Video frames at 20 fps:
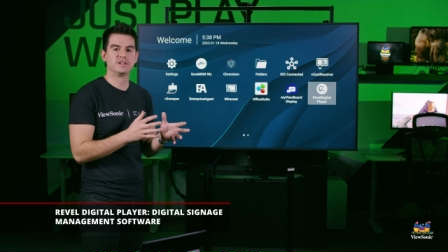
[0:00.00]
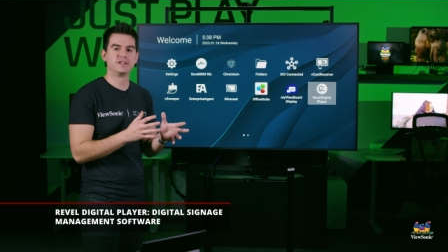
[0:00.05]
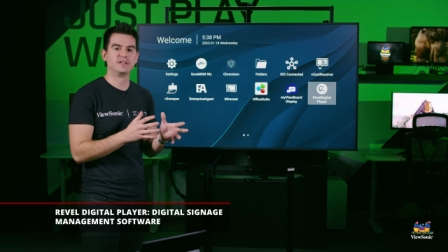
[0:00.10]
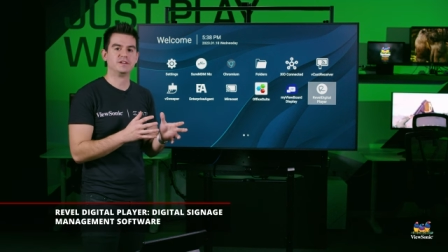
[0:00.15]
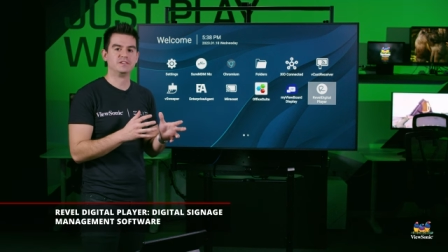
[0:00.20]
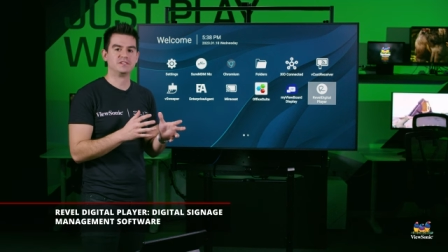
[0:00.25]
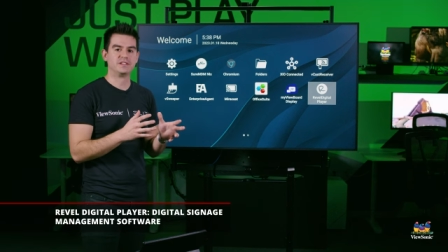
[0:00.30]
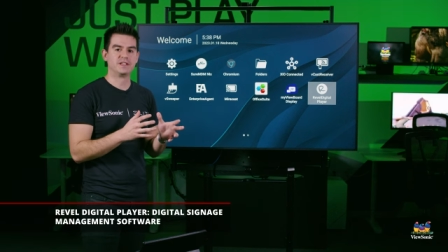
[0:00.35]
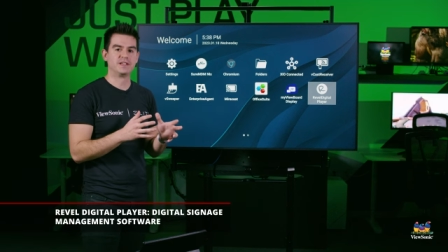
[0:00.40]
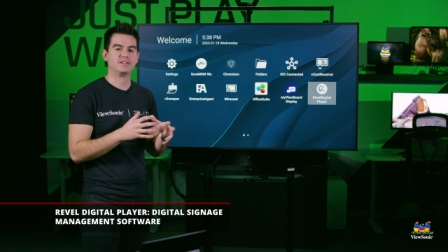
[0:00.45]

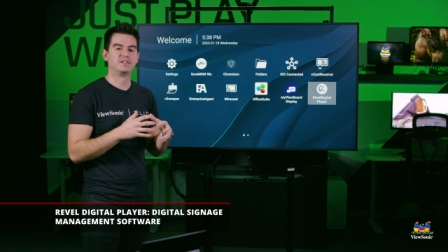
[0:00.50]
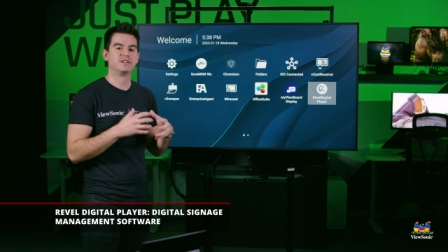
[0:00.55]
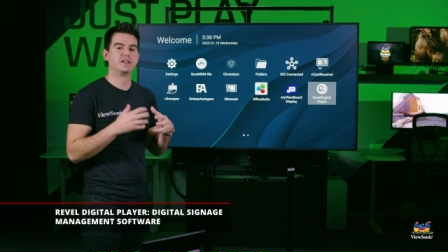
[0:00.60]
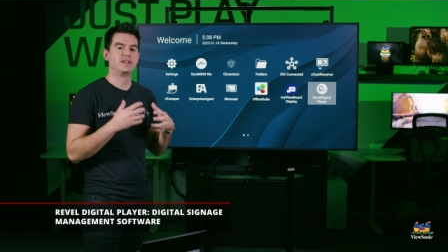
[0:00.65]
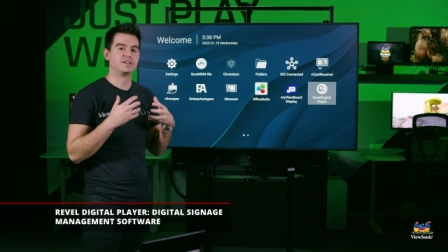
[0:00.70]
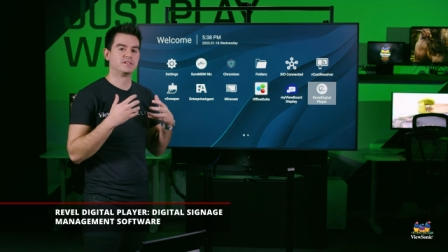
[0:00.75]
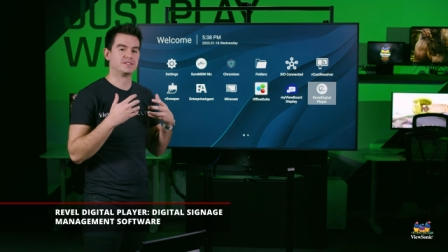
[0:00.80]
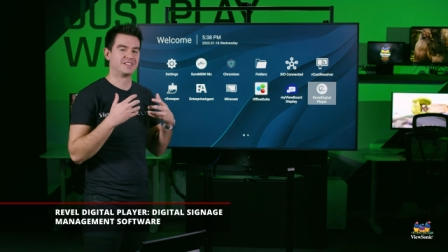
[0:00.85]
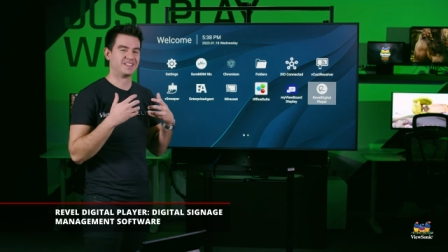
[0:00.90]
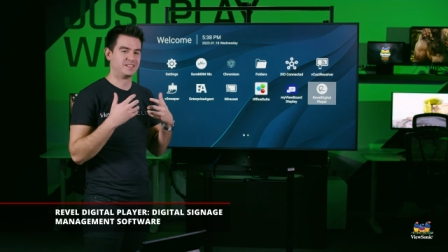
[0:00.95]
It is a
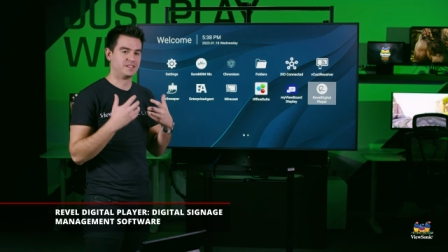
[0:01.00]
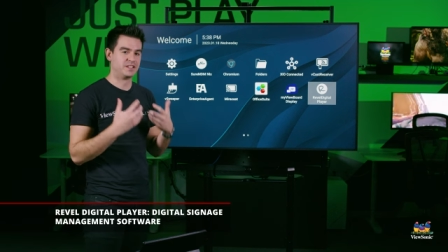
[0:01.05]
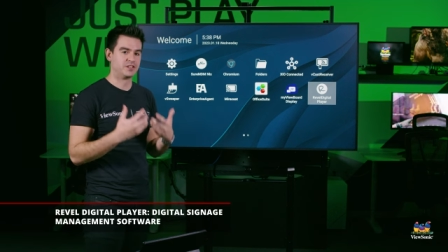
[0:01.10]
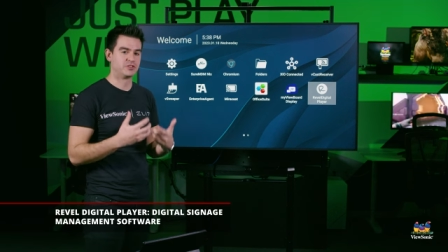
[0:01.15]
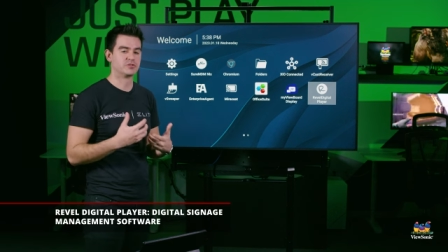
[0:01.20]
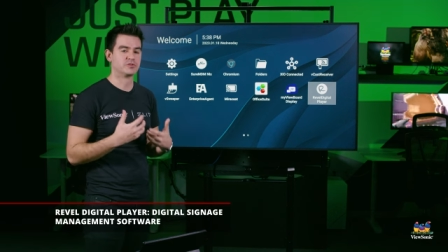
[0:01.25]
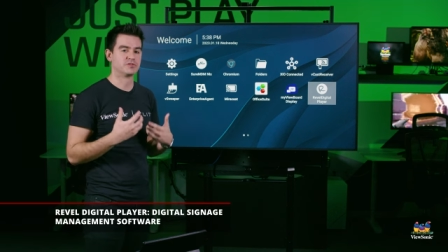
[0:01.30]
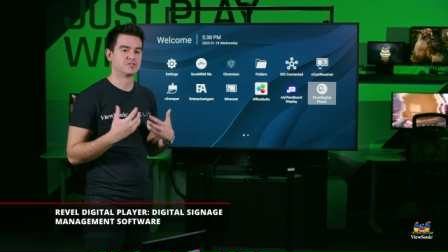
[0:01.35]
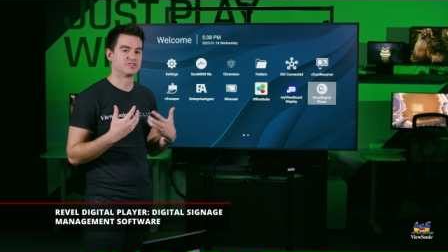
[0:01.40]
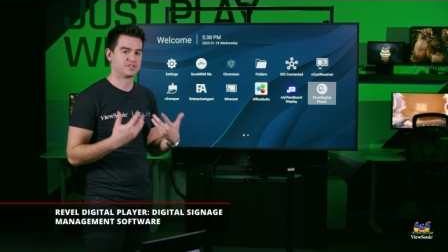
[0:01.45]
it is a
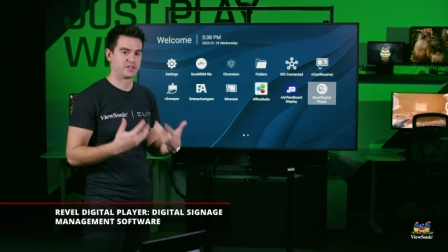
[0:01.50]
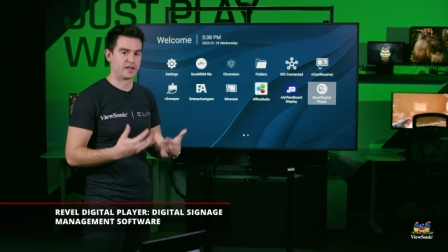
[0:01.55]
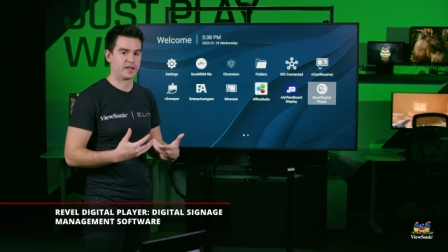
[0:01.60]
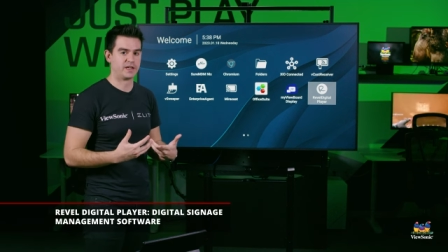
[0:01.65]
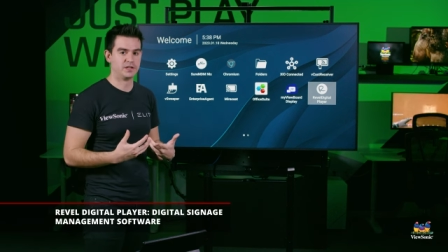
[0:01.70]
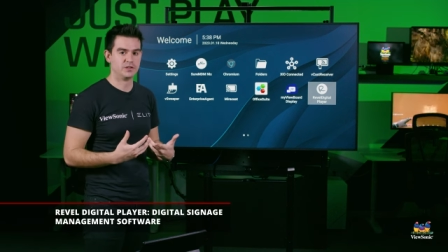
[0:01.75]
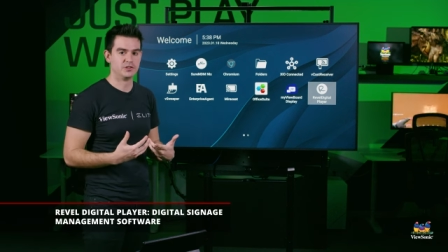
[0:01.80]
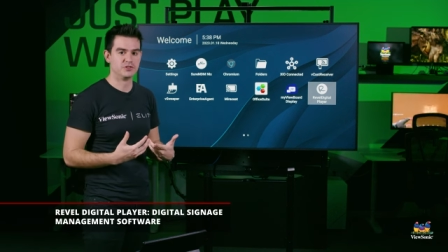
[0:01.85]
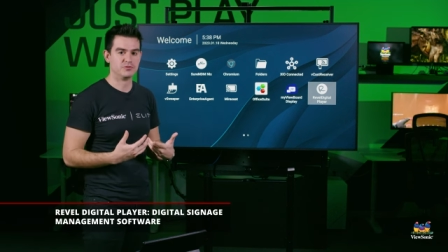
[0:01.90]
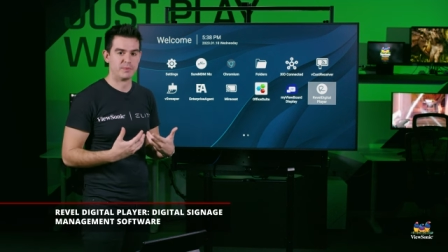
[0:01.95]
digital
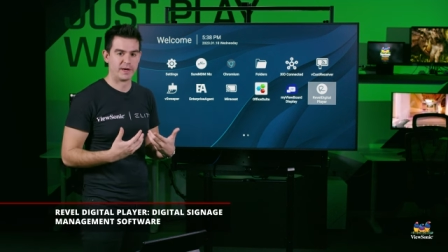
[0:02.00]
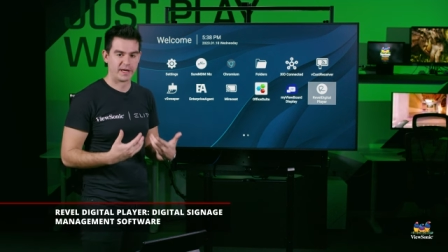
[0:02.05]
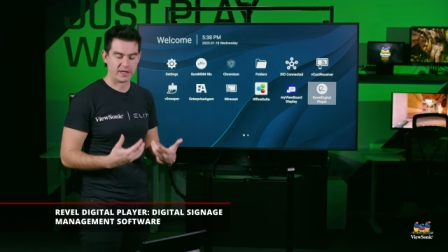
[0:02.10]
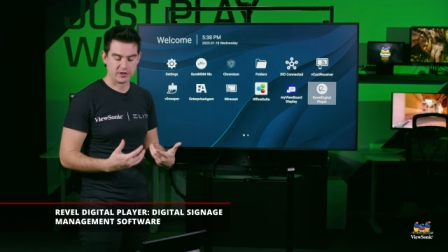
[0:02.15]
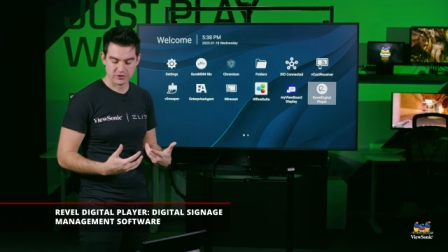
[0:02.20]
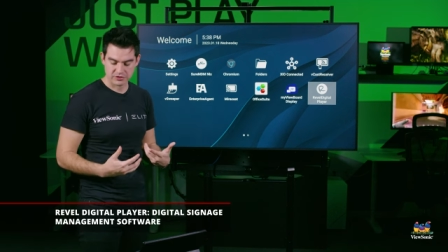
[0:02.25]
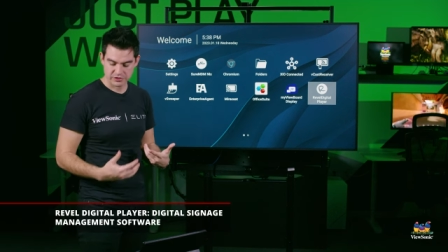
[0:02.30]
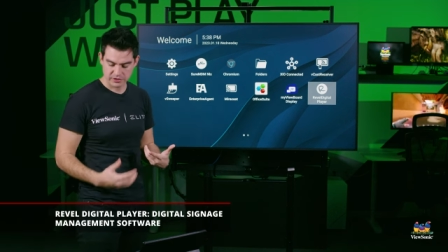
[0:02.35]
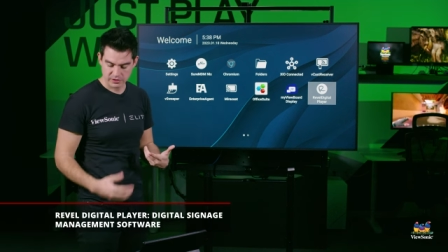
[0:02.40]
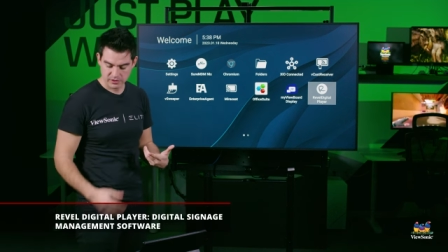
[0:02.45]
signage
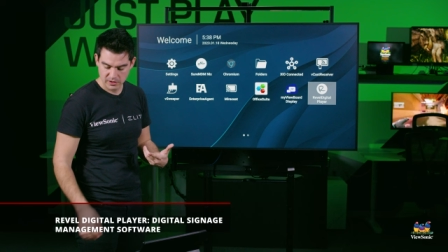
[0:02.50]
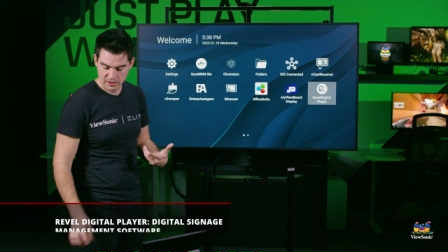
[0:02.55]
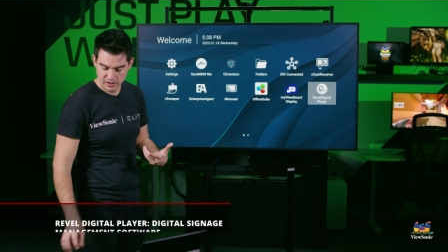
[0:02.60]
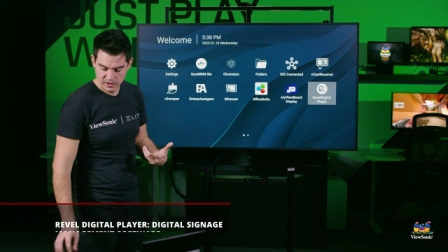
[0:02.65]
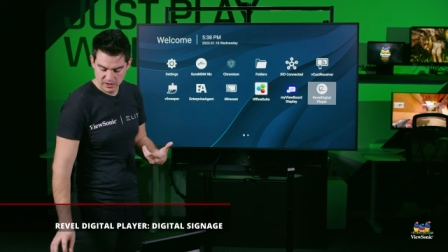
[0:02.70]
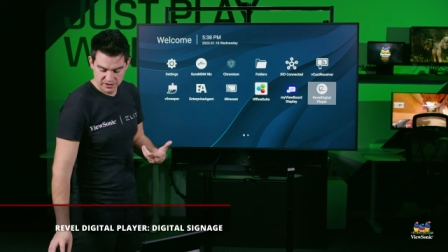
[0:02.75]
manager.